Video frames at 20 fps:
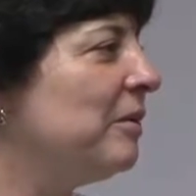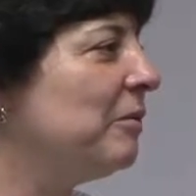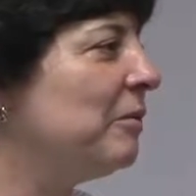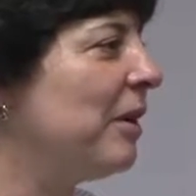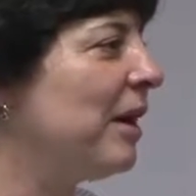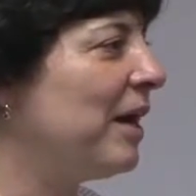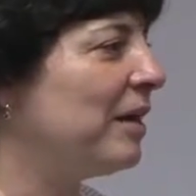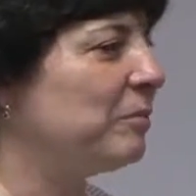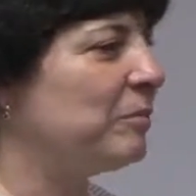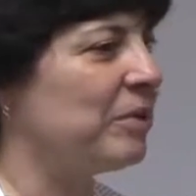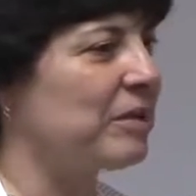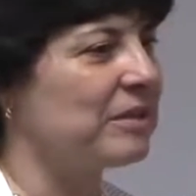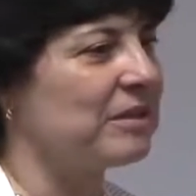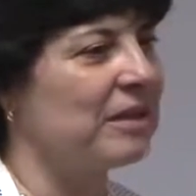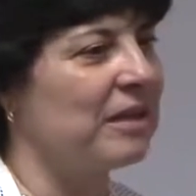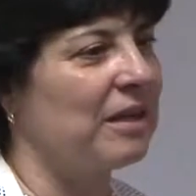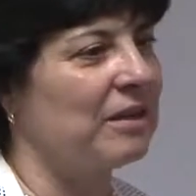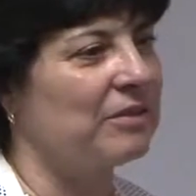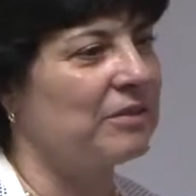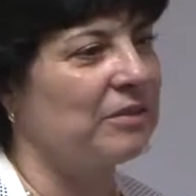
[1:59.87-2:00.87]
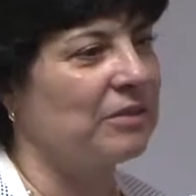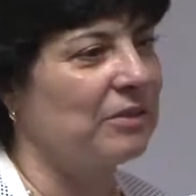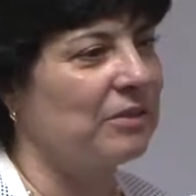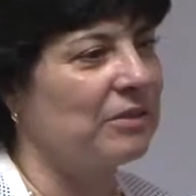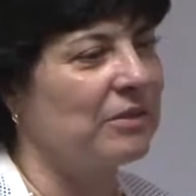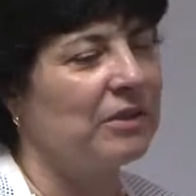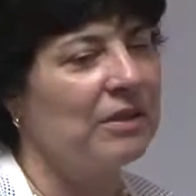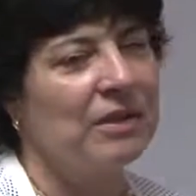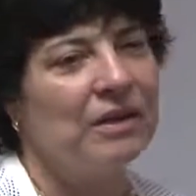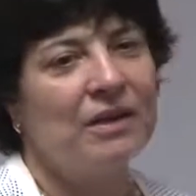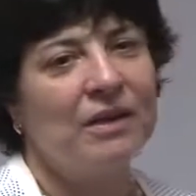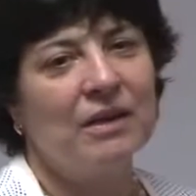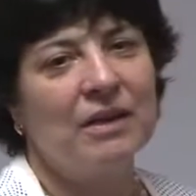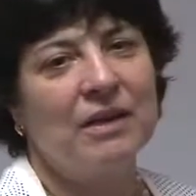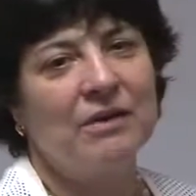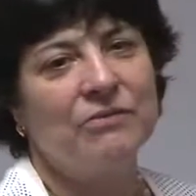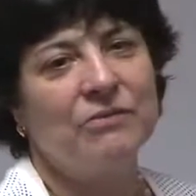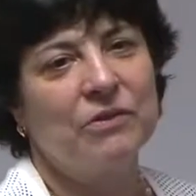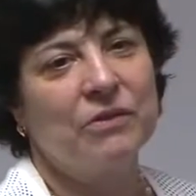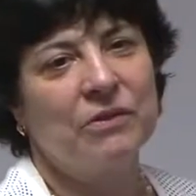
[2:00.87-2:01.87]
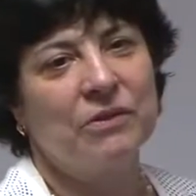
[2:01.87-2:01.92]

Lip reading: who had breast cancer, if